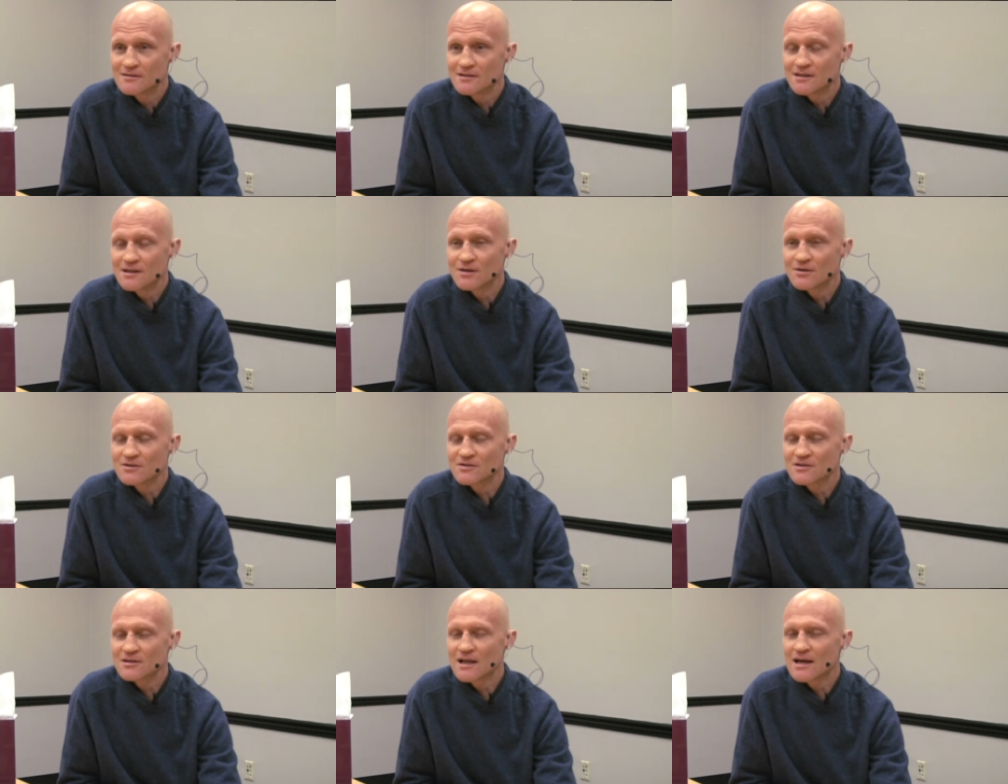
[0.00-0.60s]
You know,
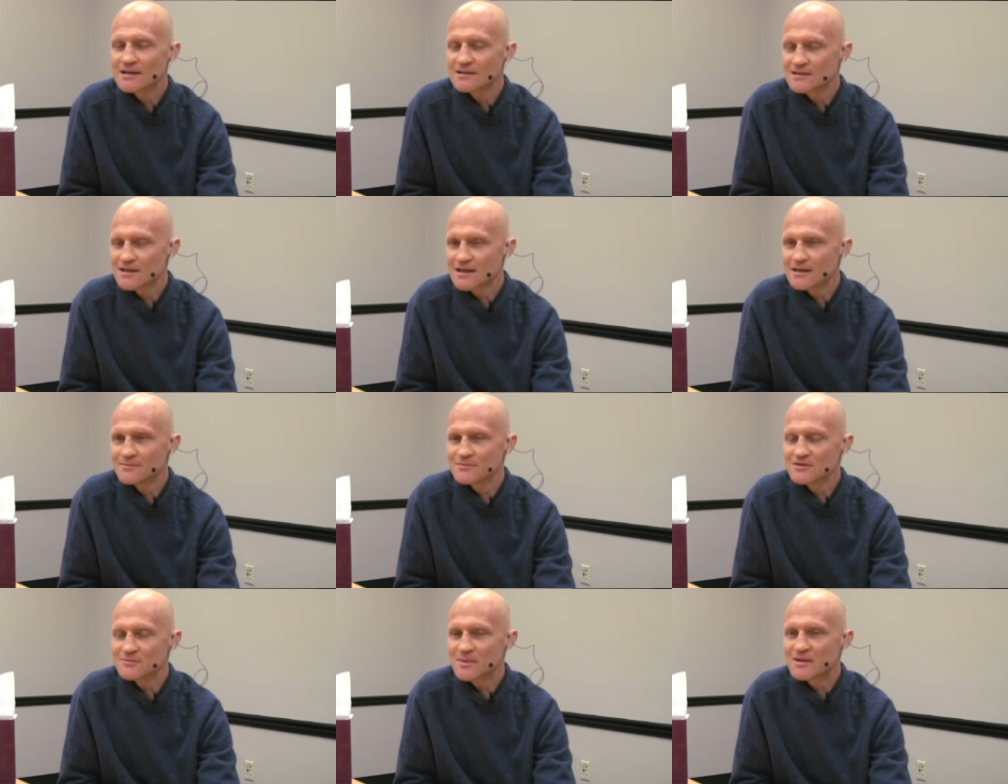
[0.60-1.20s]
because a lot of
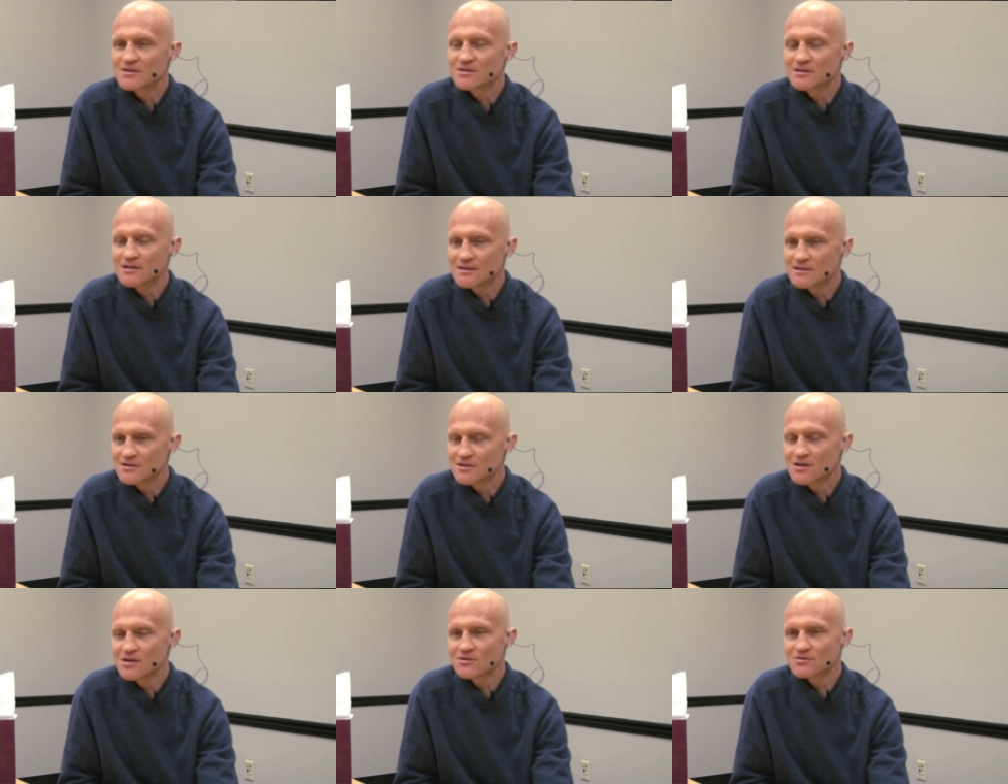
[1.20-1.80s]
times, especially in
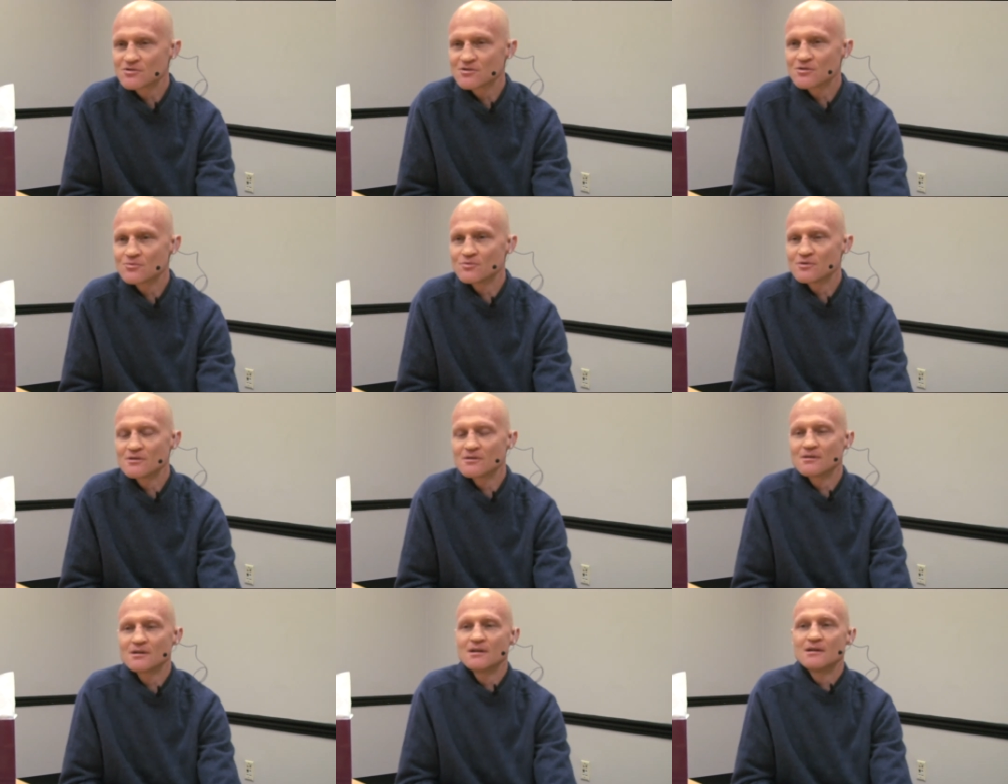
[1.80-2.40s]
this culture,
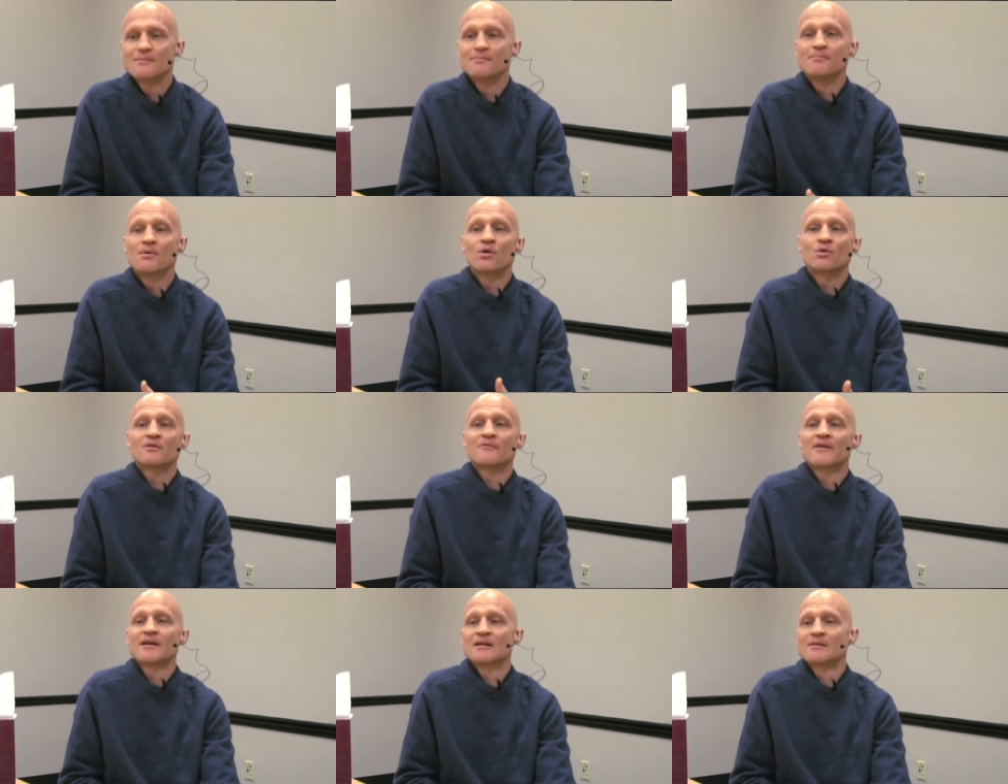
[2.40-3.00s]
we're
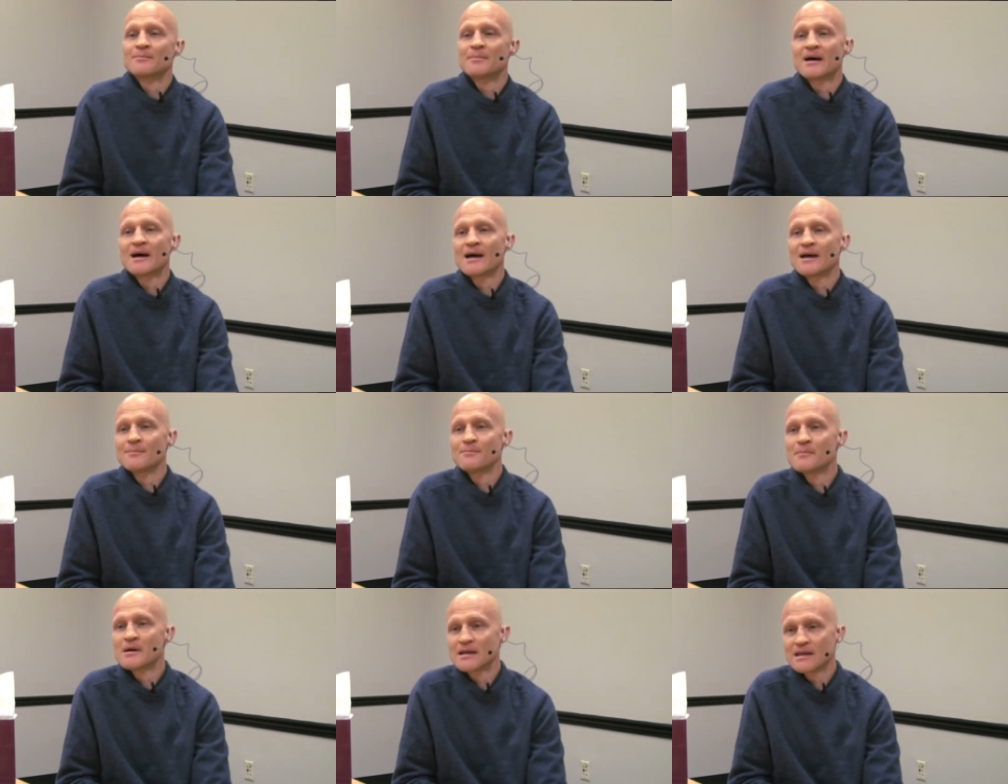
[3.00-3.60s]
motivated
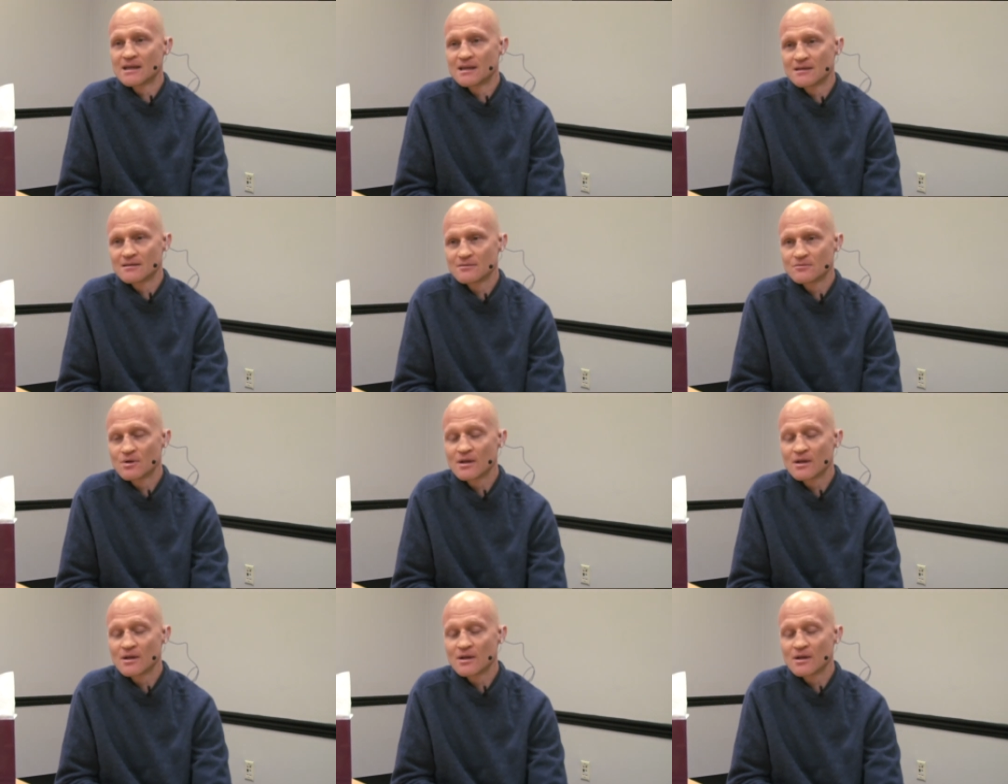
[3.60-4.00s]
by money.